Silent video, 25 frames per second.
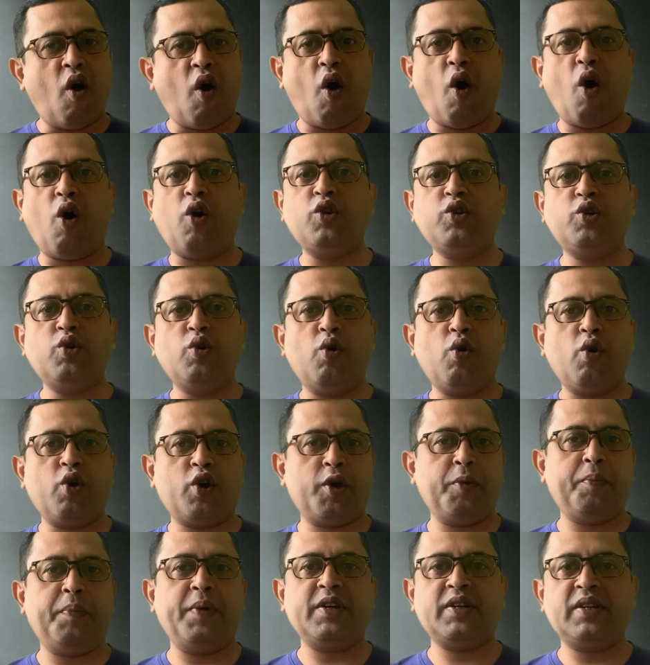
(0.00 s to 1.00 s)
Although
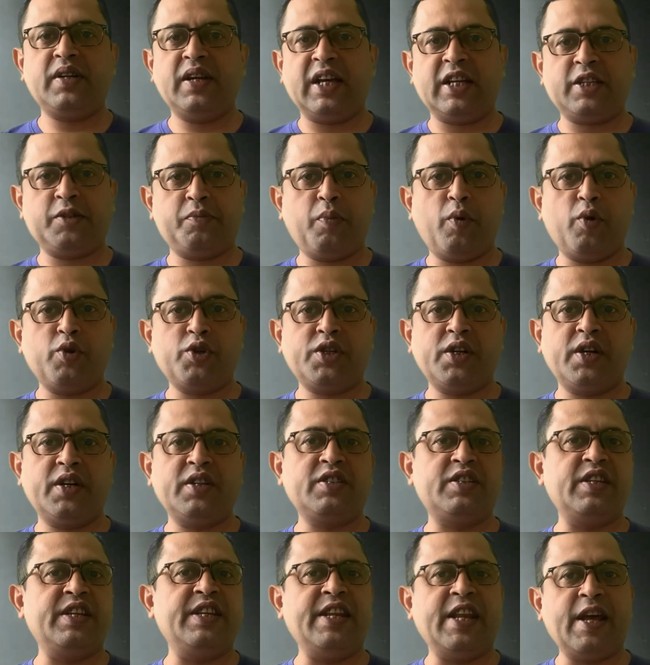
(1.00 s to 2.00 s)
occupational exposure
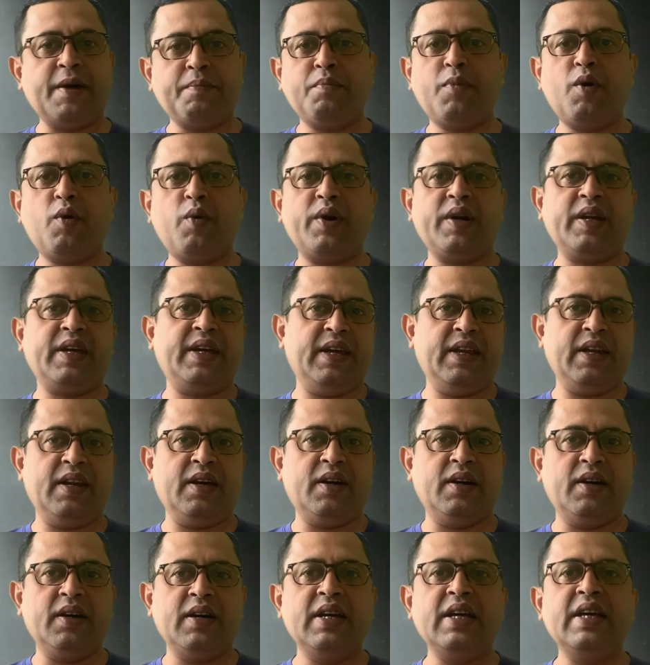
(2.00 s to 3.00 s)
is the number one
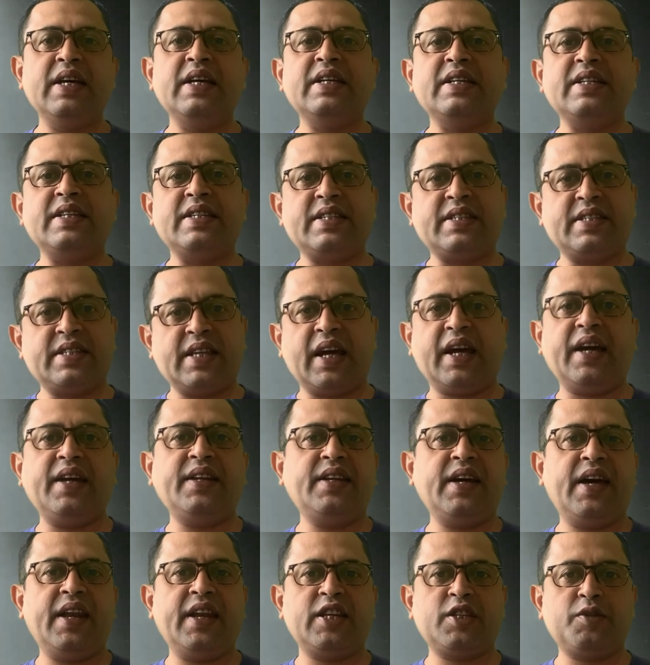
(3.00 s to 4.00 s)
killer,
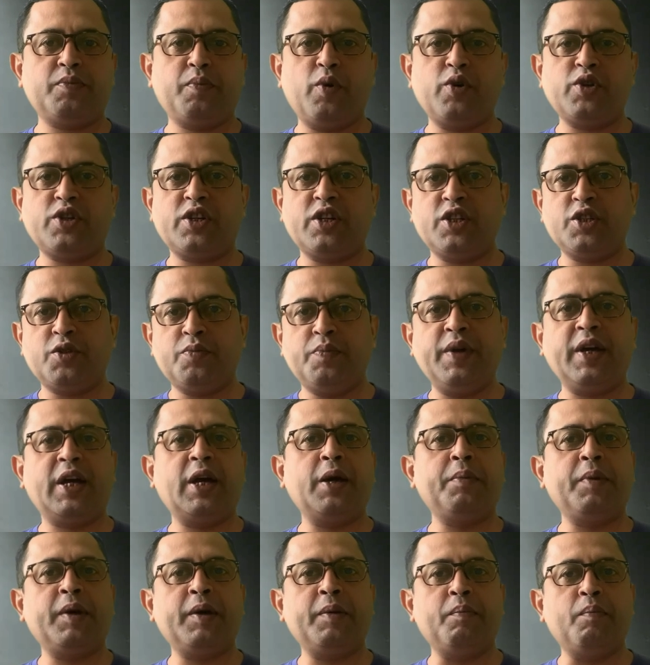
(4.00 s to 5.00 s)
secondhand exposure is
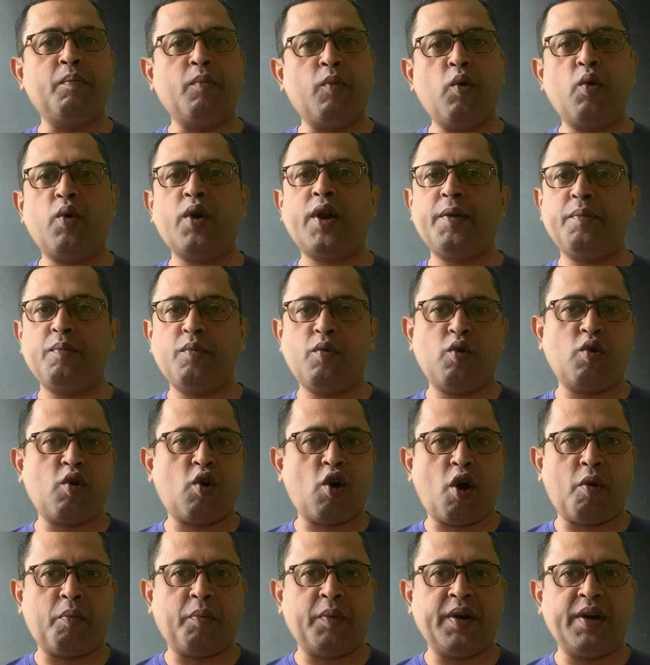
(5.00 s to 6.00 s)
becoming more and more
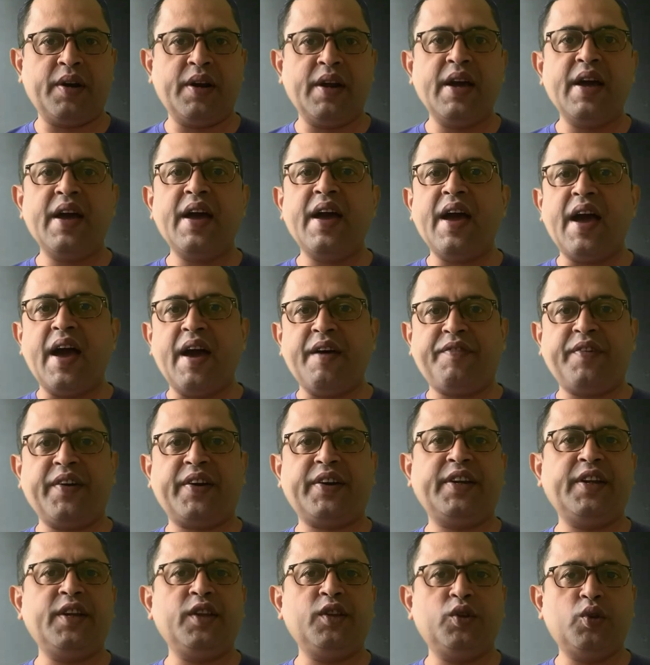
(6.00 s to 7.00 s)
common,
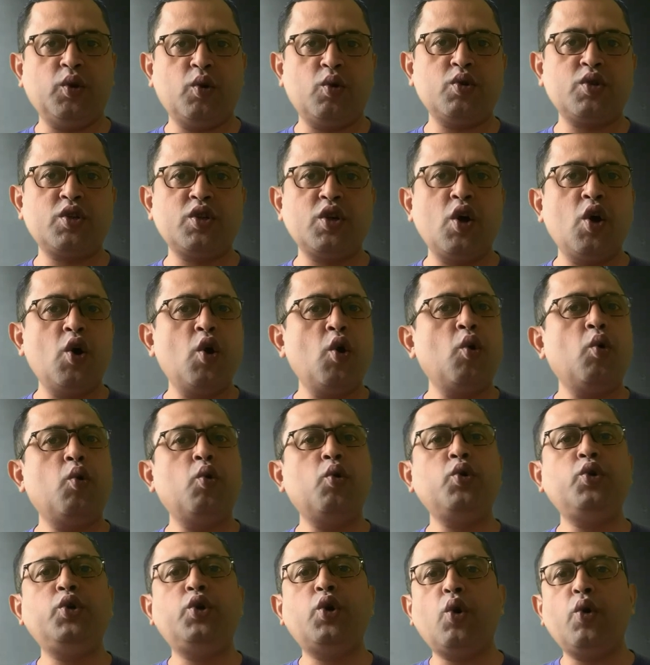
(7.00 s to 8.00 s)
affecting those
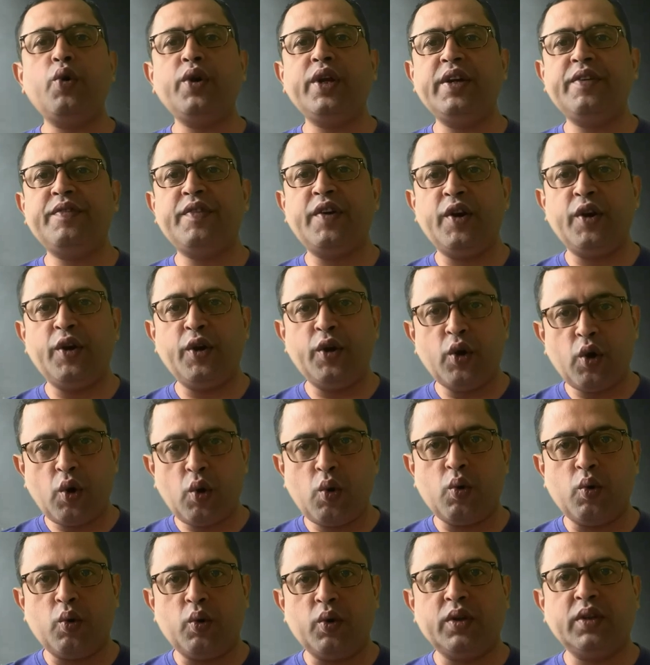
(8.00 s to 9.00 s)
who don't even
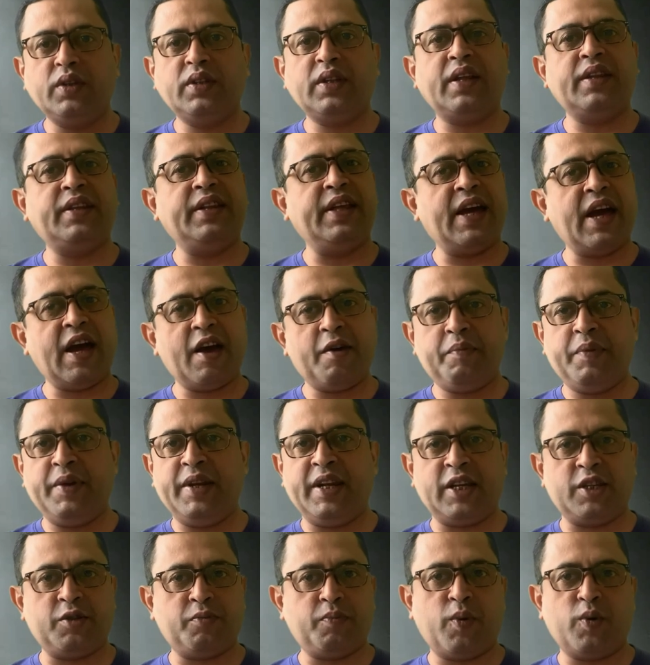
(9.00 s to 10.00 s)
know that they have
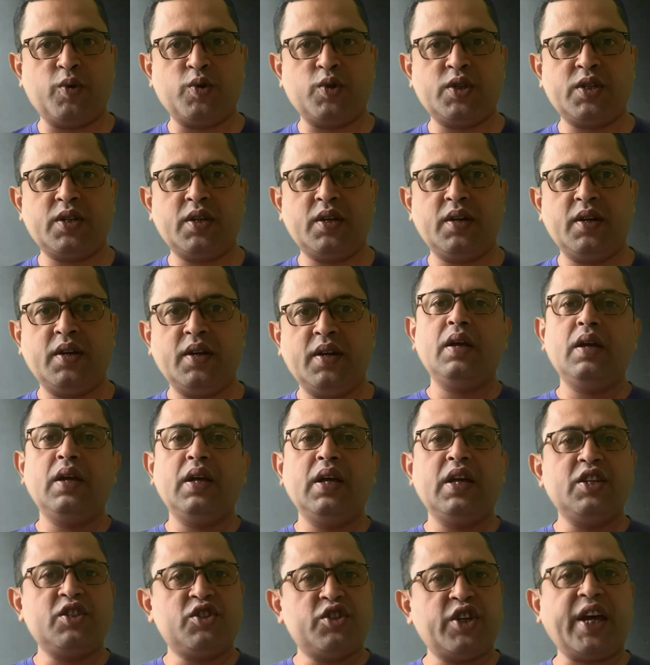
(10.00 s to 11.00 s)
been exposed.
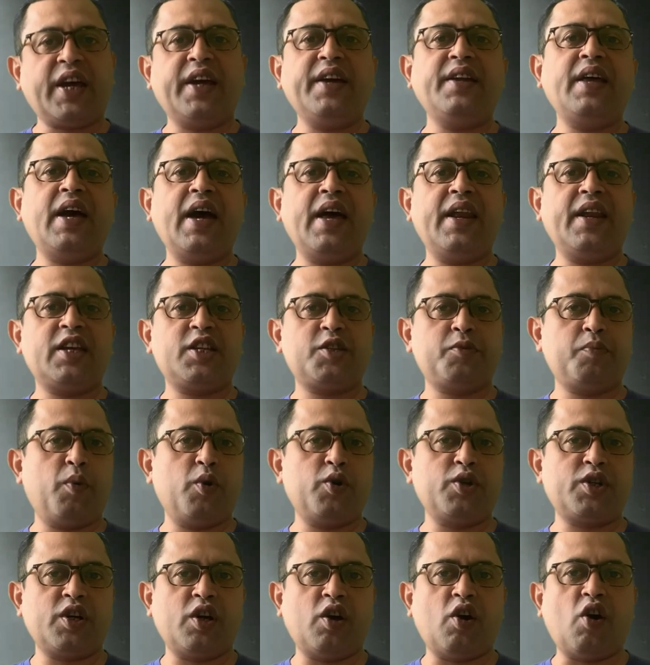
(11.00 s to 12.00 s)
Secondhand
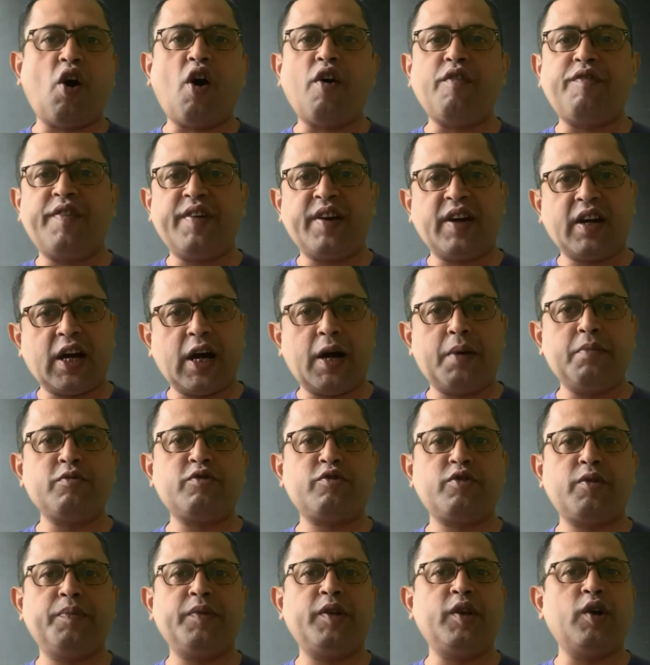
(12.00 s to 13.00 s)
exposure often
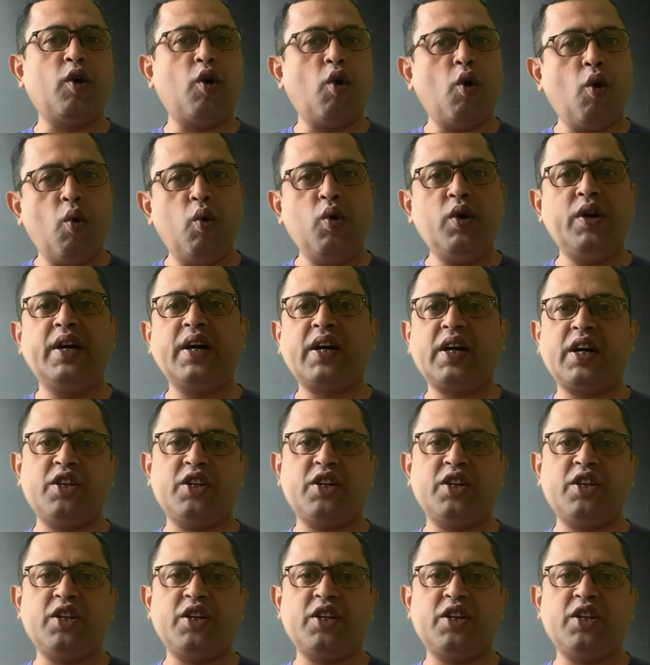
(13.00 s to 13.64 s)
comes from the older